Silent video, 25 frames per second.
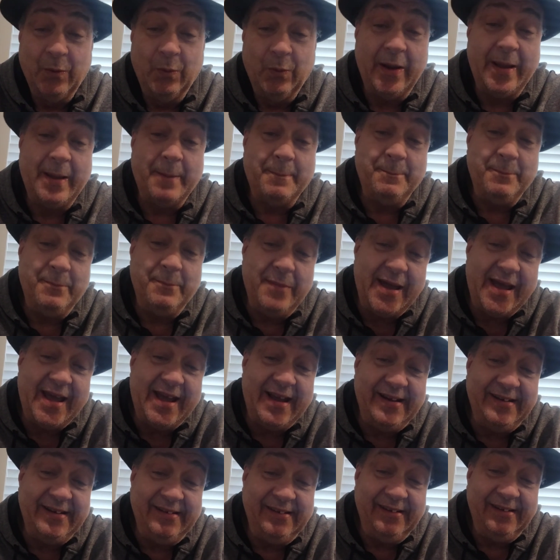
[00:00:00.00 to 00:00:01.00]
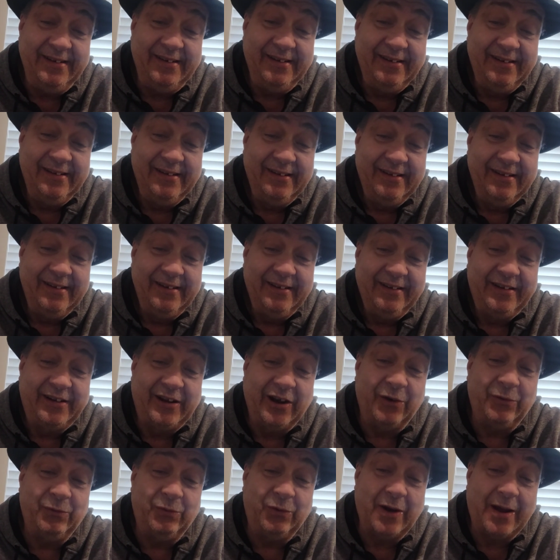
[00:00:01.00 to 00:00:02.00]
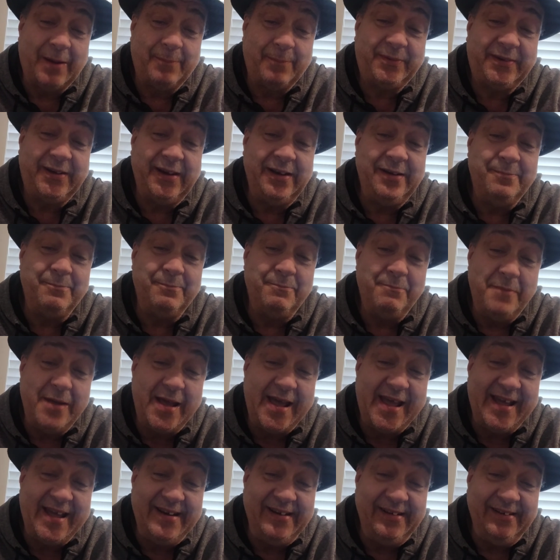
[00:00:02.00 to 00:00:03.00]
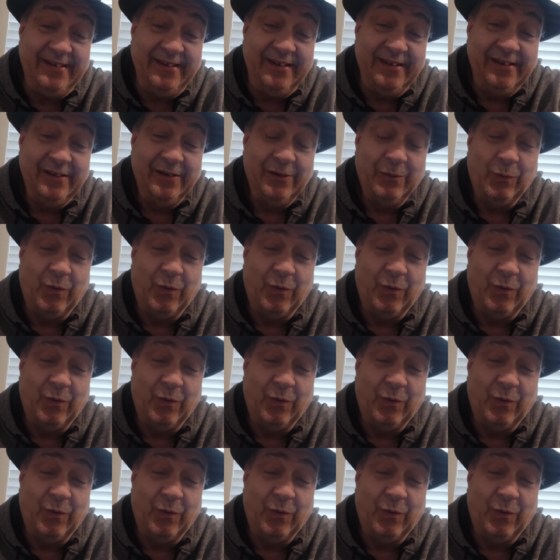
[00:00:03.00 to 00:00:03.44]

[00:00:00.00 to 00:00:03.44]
Where men, corrupted men,